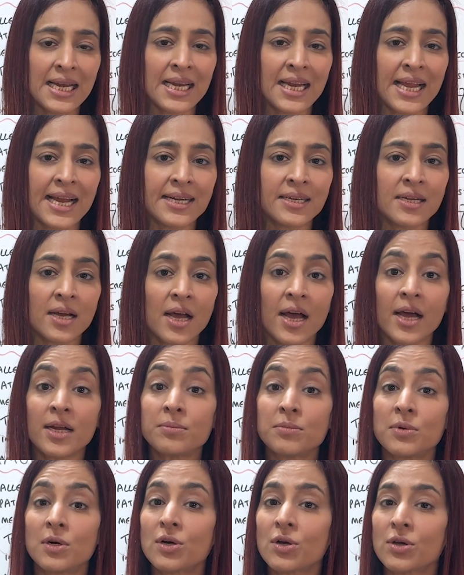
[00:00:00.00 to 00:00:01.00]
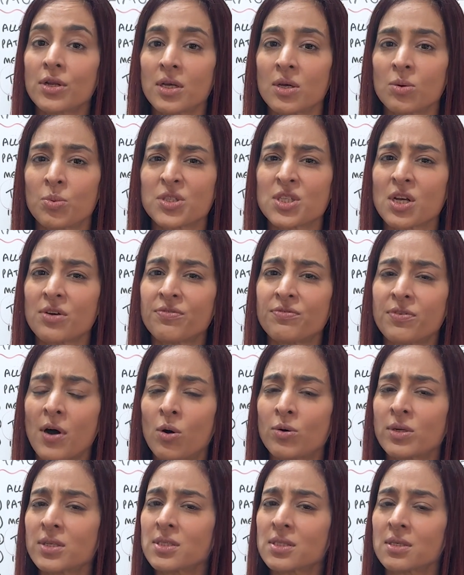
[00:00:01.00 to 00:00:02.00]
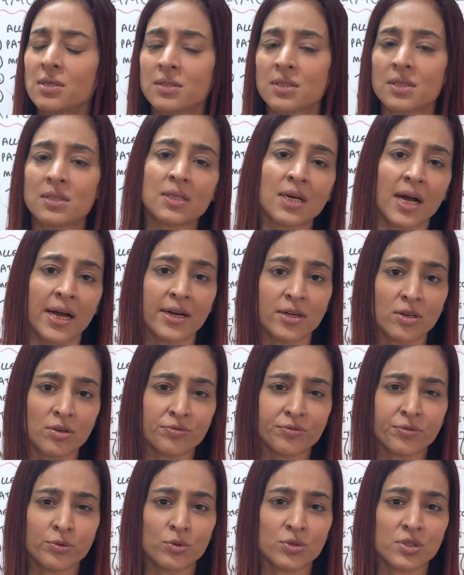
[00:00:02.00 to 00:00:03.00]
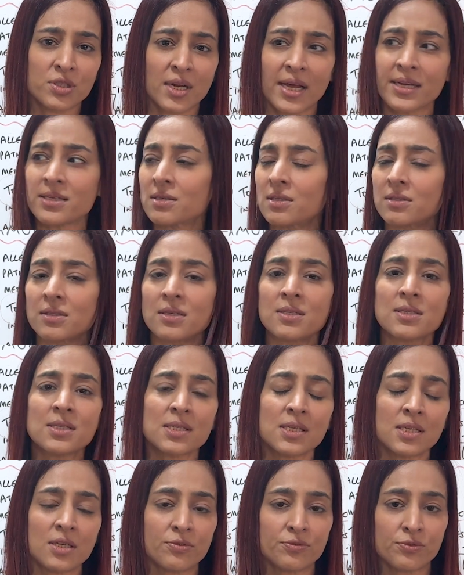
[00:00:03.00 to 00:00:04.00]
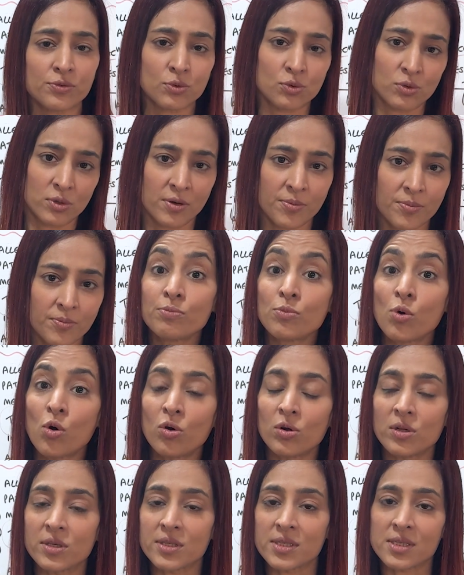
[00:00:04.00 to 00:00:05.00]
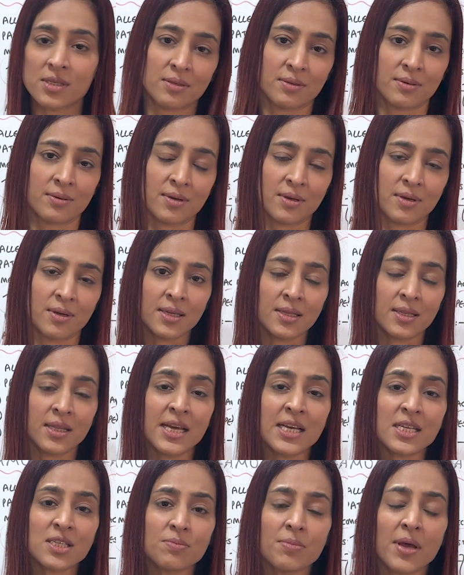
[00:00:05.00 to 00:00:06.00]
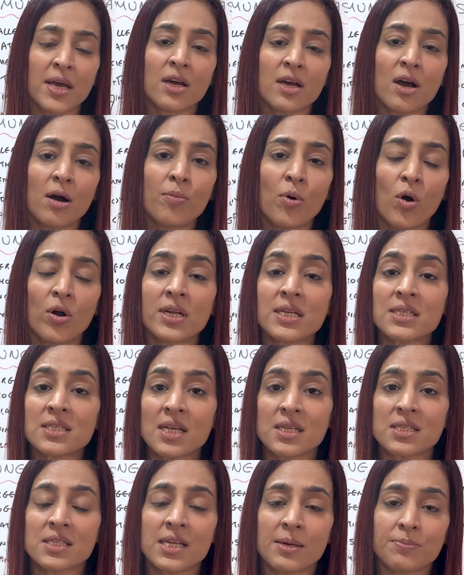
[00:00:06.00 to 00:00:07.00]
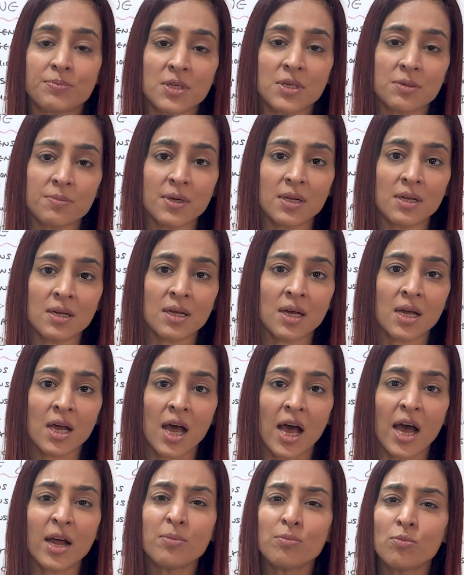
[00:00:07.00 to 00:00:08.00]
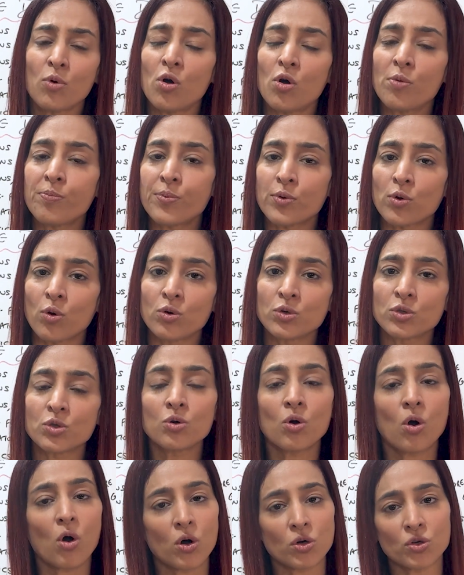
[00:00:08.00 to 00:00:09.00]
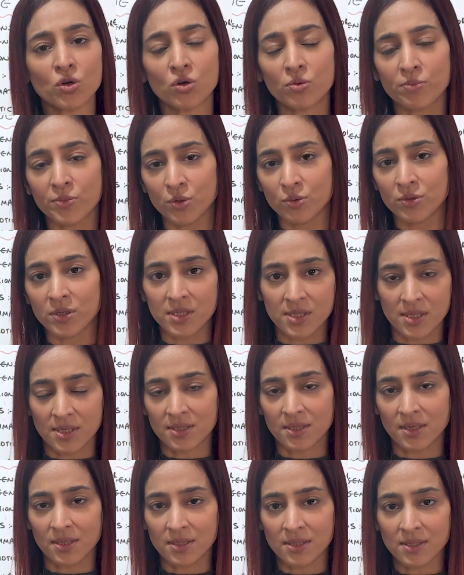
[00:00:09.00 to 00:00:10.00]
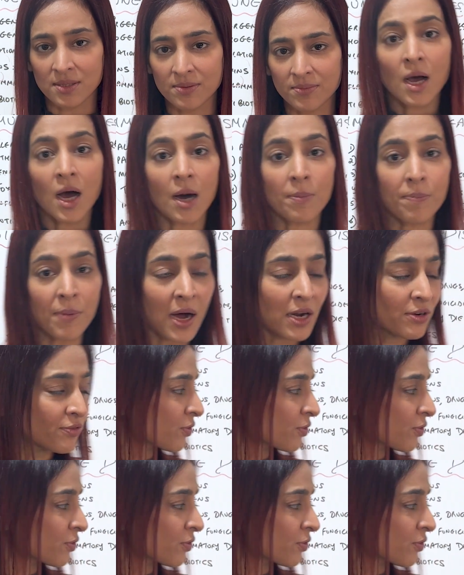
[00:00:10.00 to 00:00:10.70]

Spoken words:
lead and mercury which are found in certain kind of foods like certain seafood, molds. These make our body susceptible and more prone to autoimmune diseases. Apart